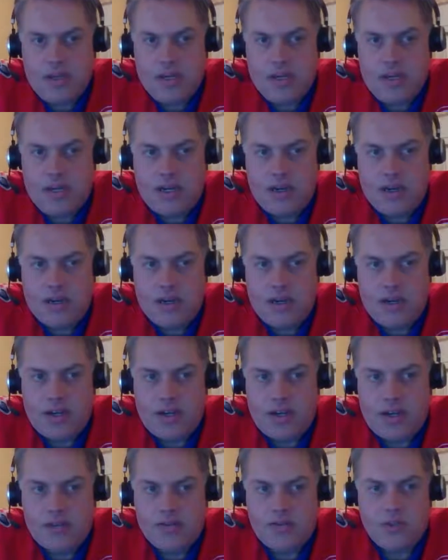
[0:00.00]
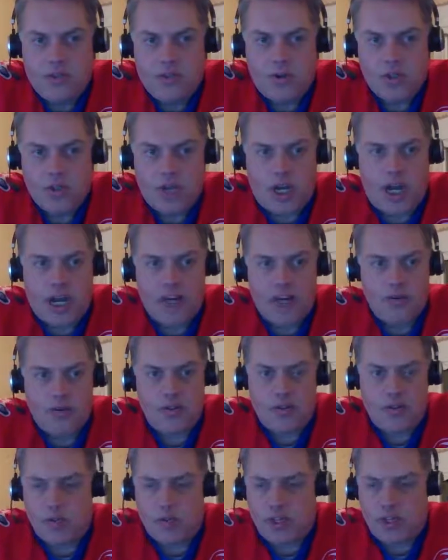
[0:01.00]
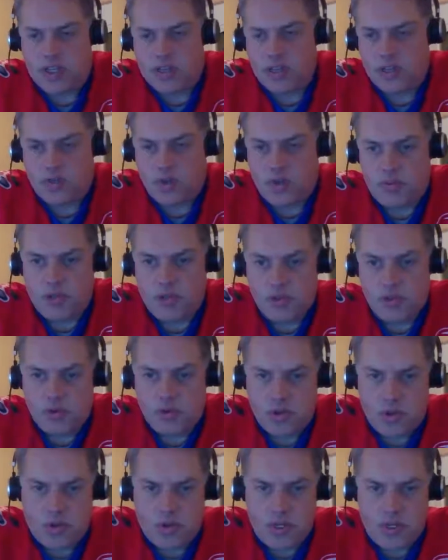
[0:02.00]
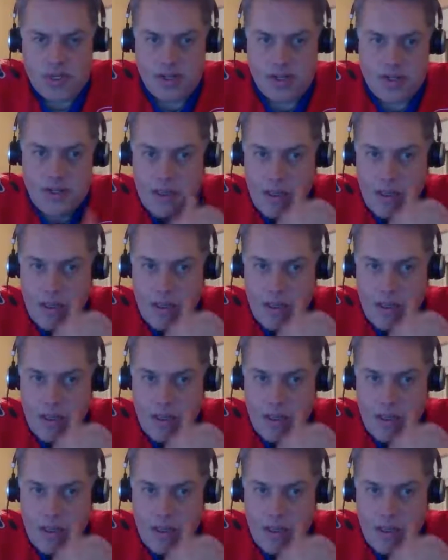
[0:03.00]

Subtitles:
I had Georgia higher than New England, so I picked Georgia to win.